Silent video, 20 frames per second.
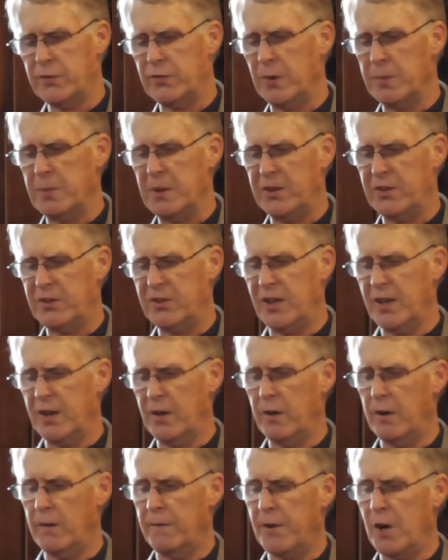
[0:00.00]
from the
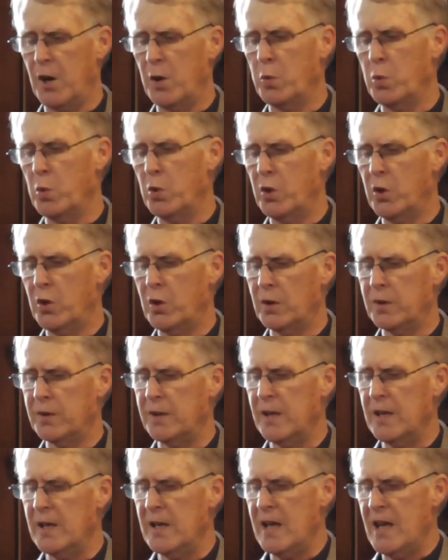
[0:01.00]
center of our
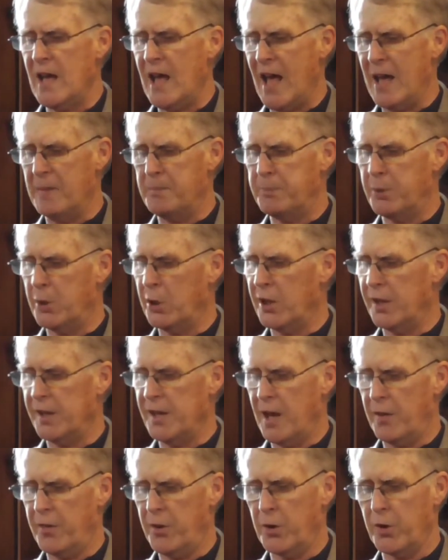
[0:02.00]
world and put
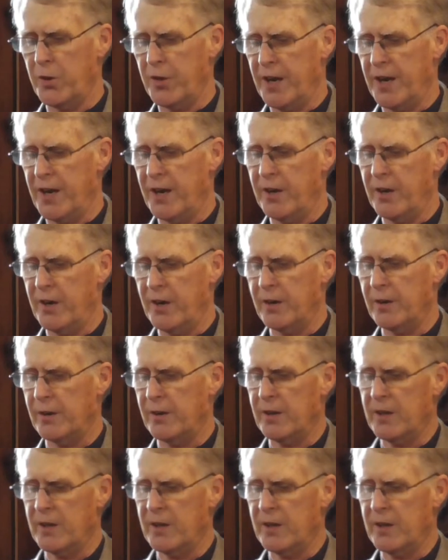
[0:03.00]
another there,